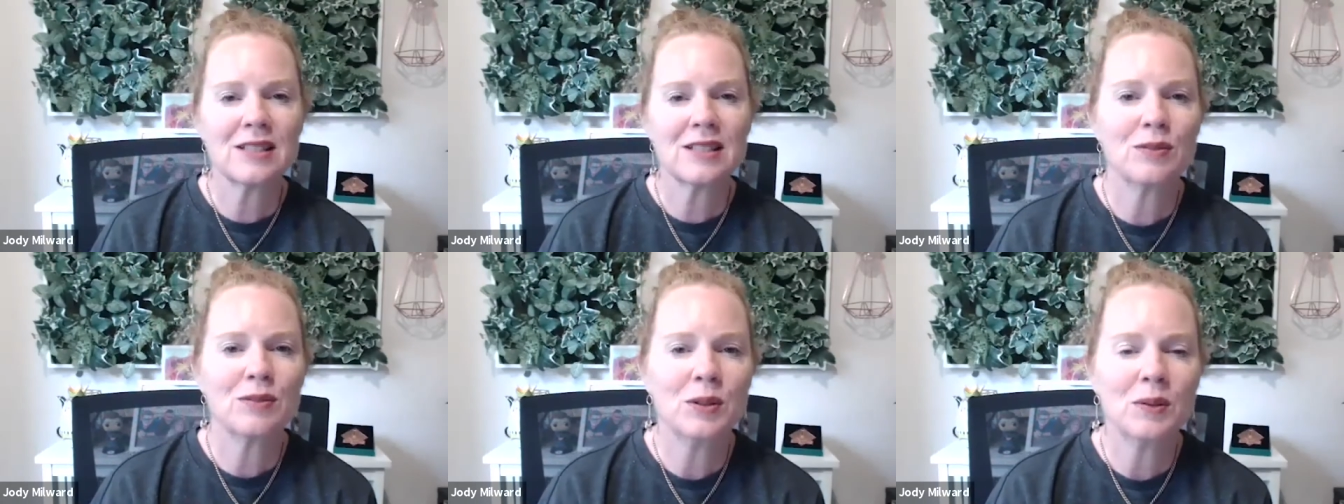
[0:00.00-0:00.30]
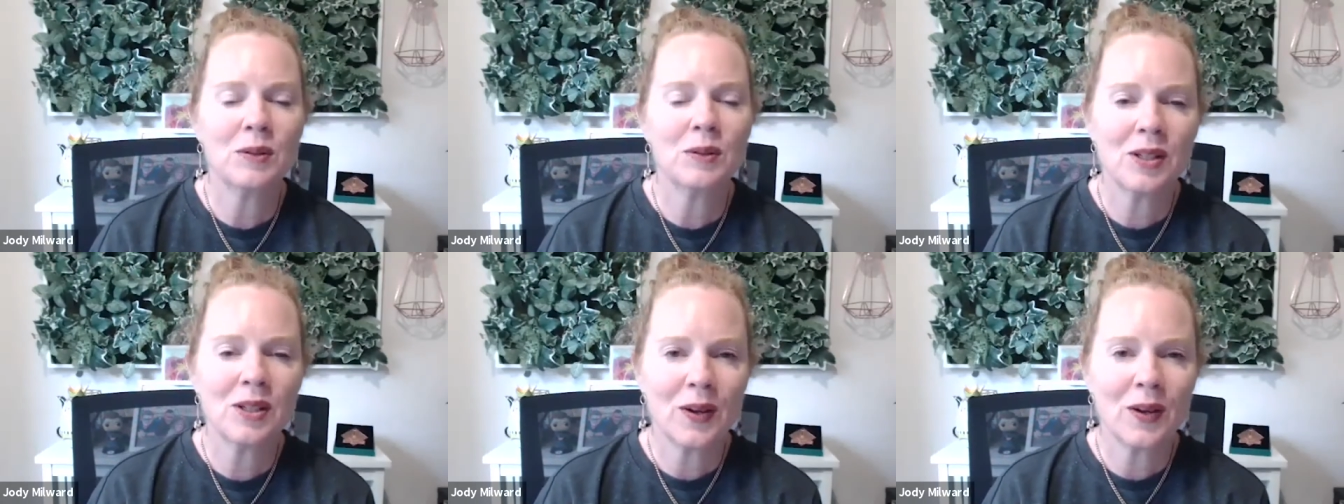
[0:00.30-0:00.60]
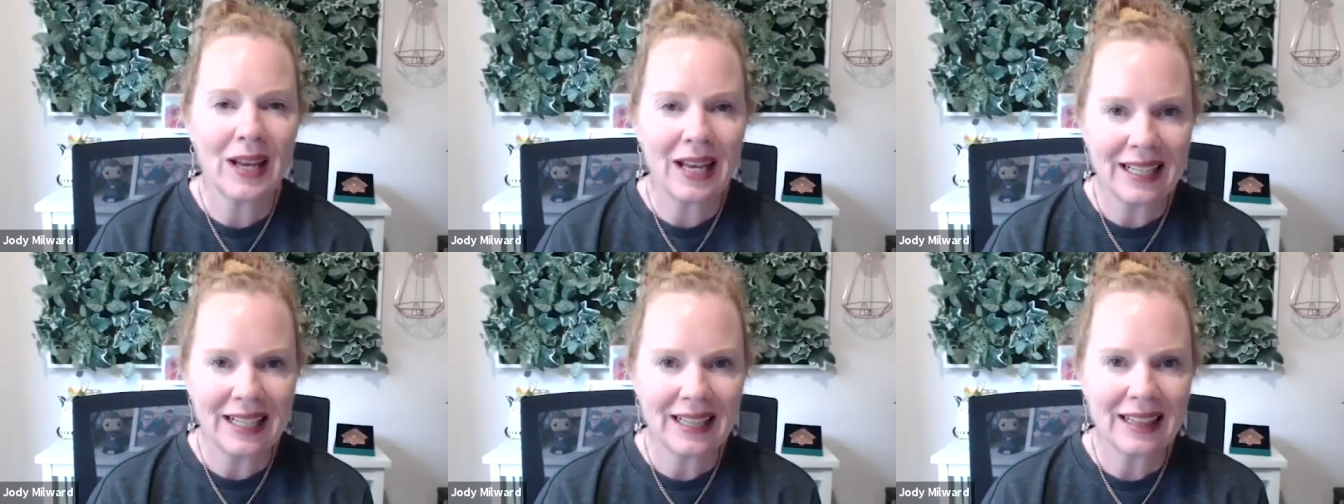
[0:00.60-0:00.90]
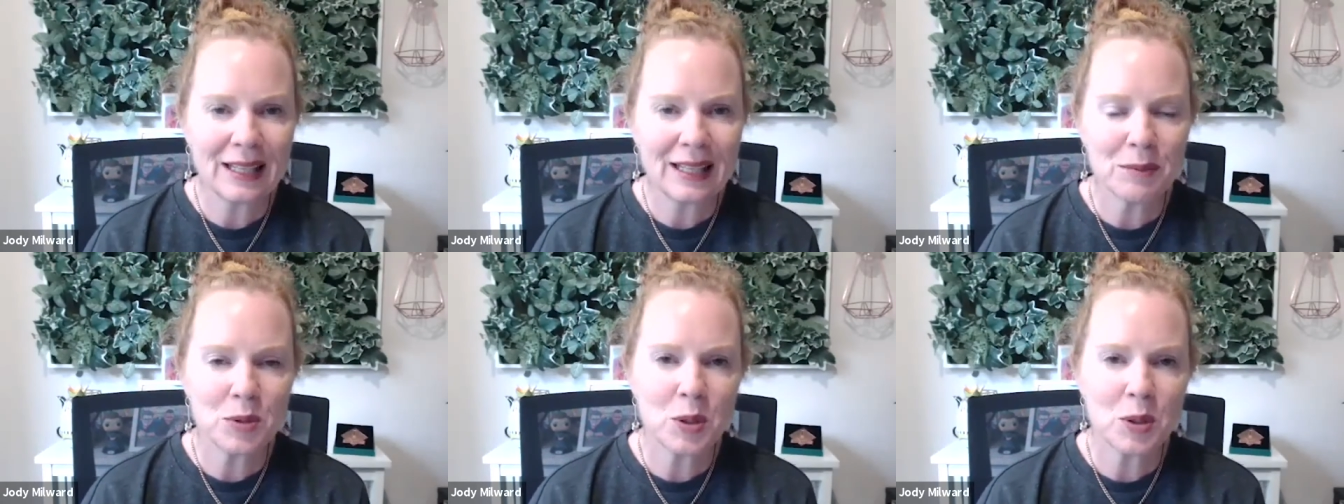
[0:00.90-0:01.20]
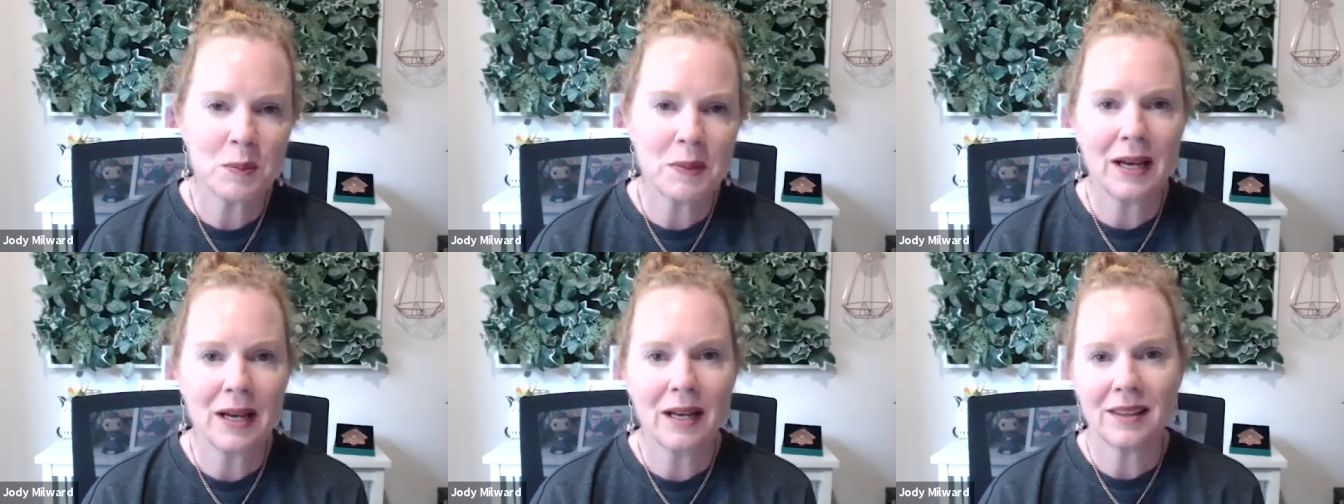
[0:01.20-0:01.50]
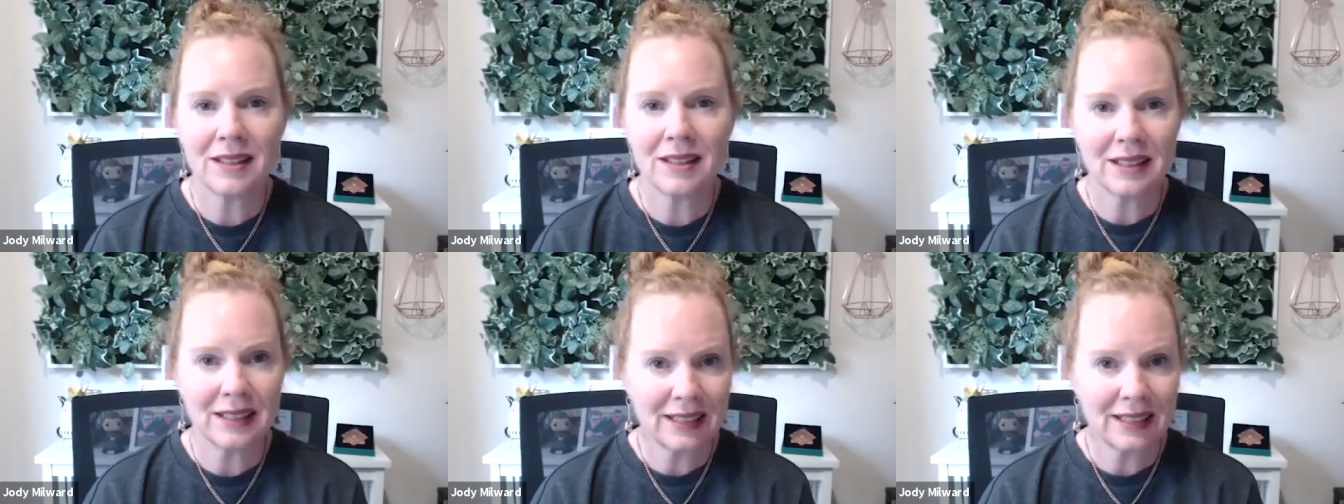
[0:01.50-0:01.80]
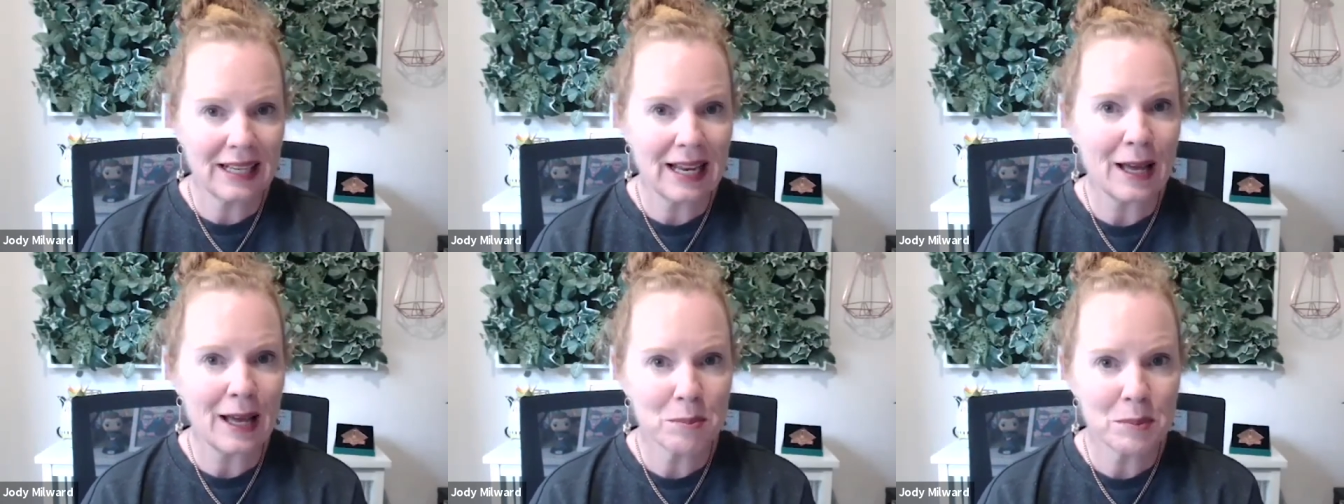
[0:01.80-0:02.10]
if you want to know anything more about the
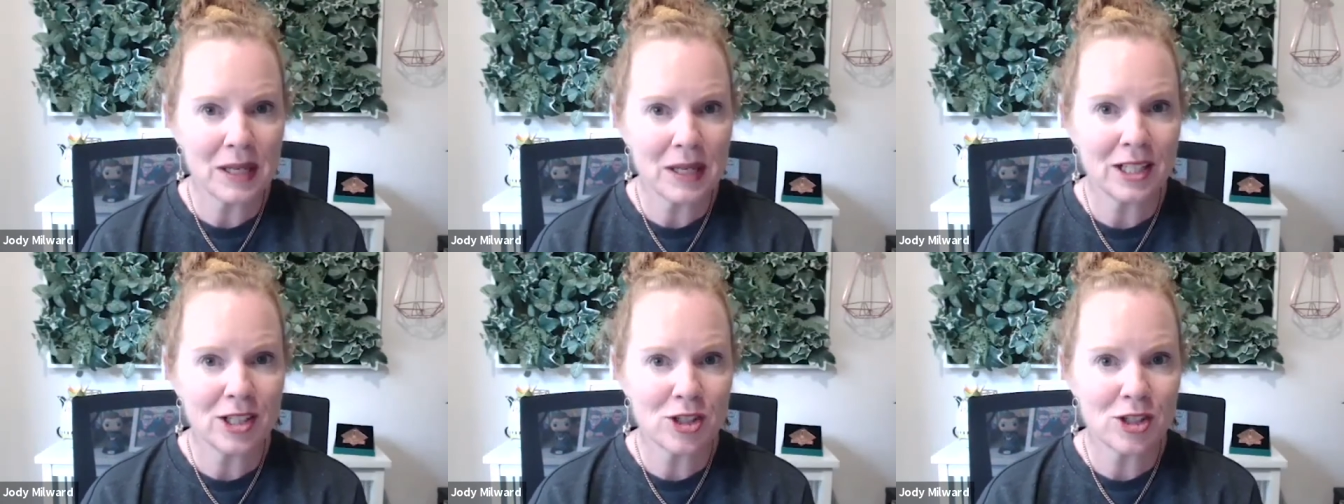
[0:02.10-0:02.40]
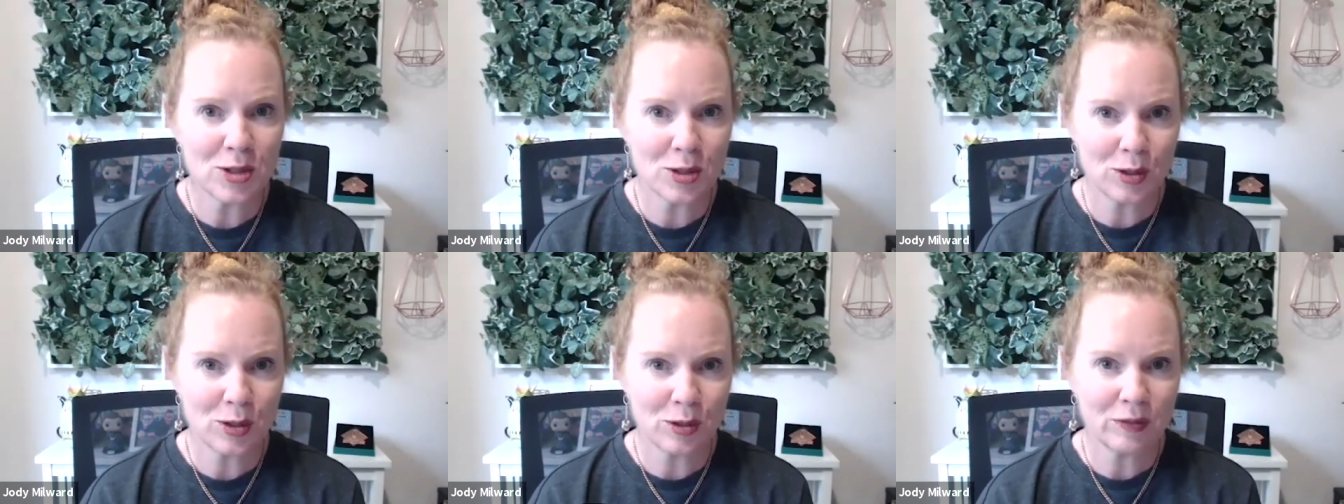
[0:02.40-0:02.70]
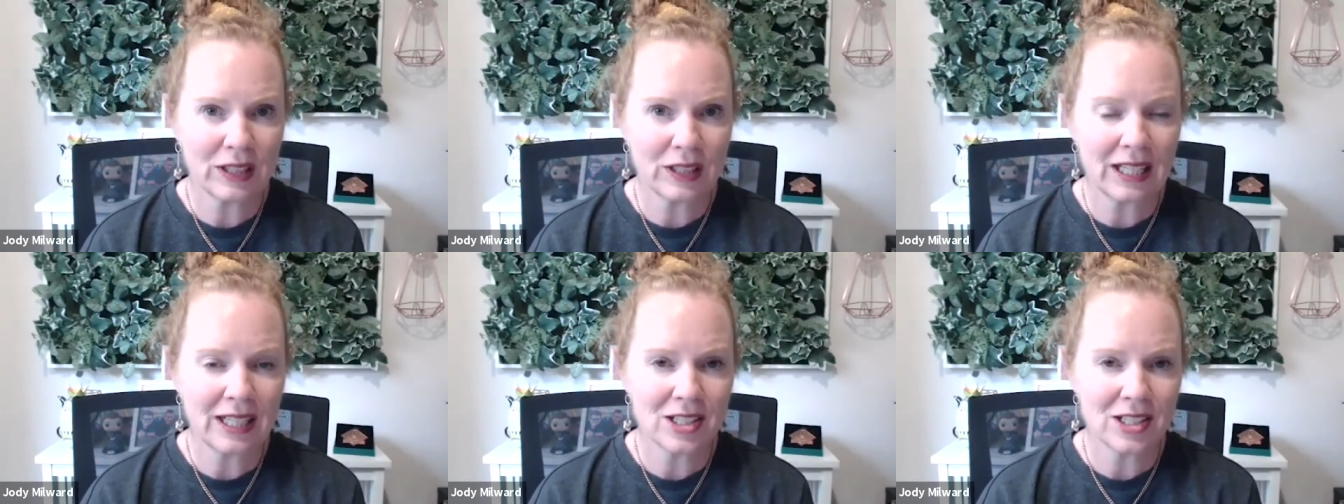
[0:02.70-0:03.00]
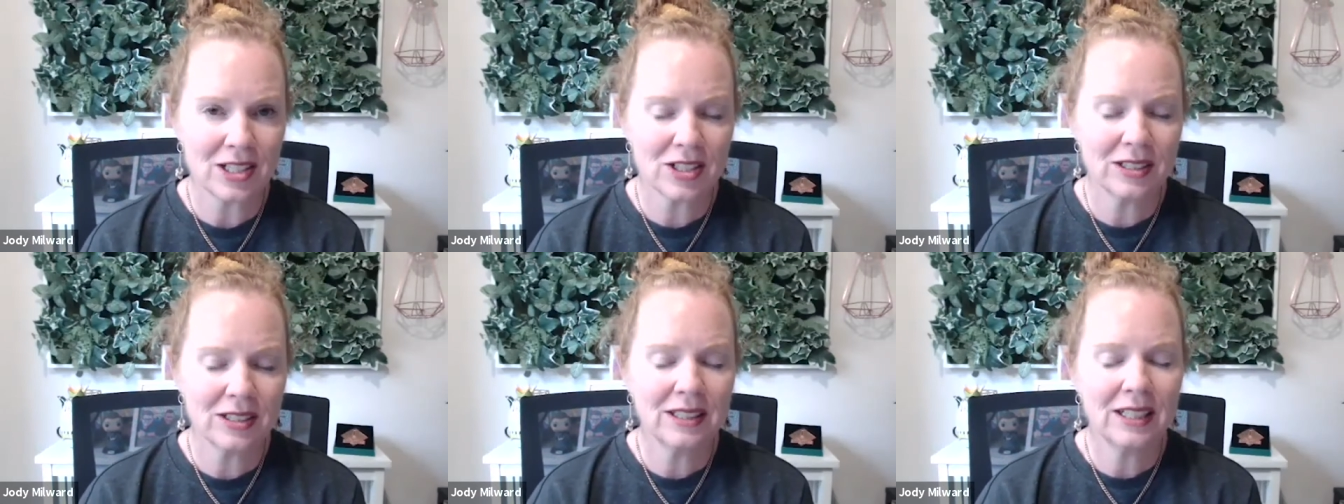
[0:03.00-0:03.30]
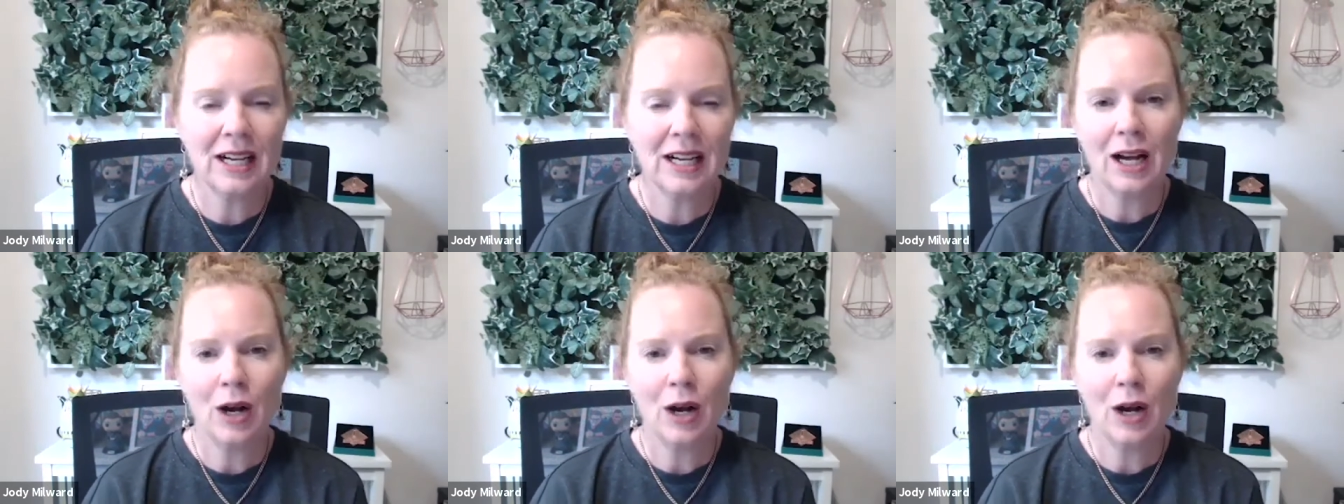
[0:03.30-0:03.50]
Elite Ad Manager certification,